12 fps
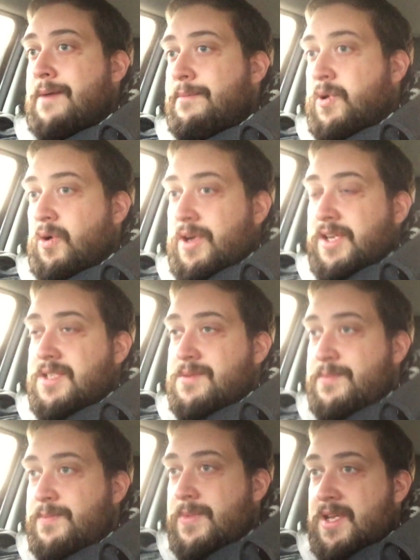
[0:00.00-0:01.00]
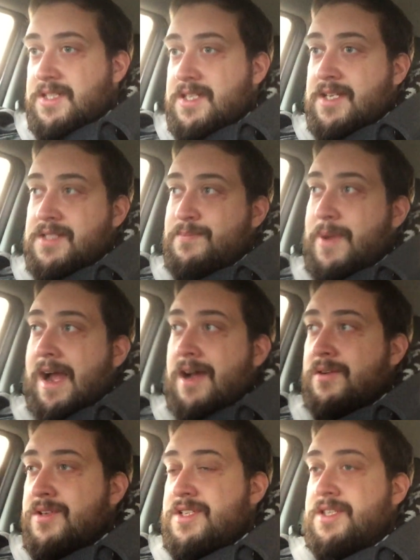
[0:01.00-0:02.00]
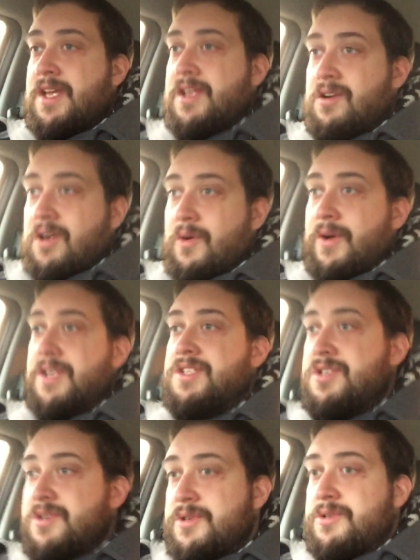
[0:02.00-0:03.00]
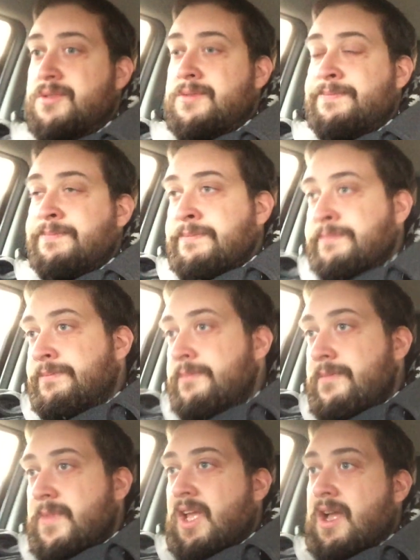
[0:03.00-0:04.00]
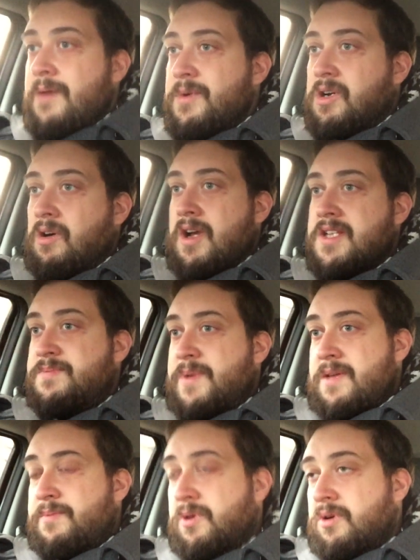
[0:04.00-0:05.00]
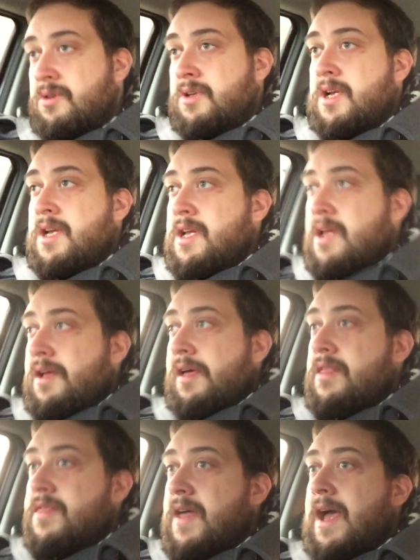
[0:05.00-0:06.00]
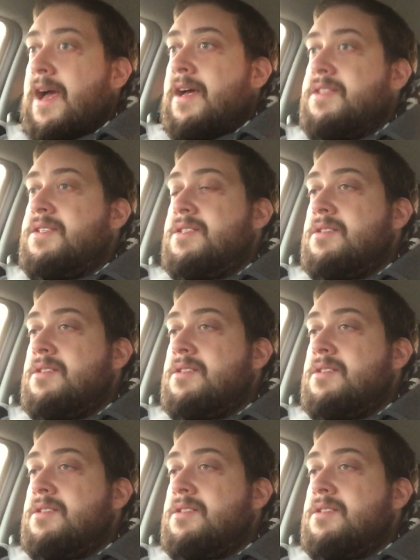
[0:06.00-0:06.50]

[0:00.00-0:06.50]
going to, it's bound that you're going to come across people that